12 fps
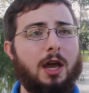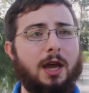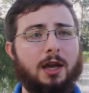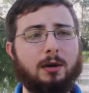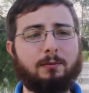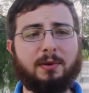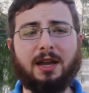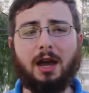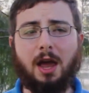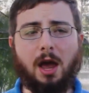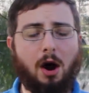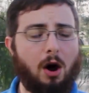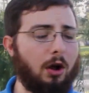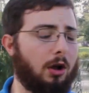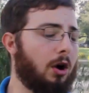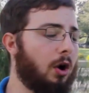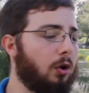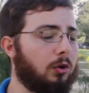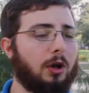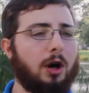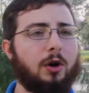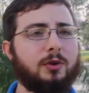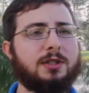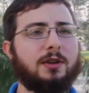it can be a whole
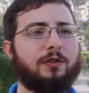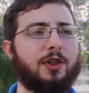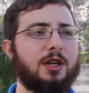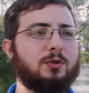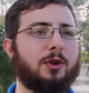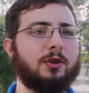host of things,